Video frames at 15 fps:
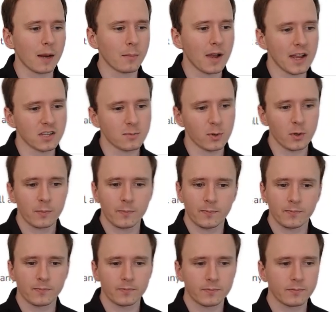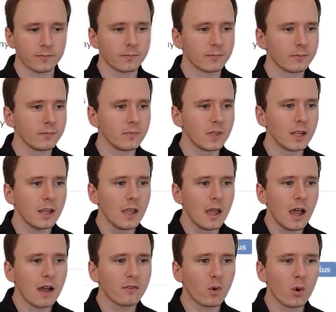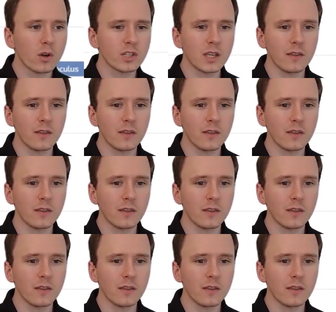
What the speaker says: possible. Of course,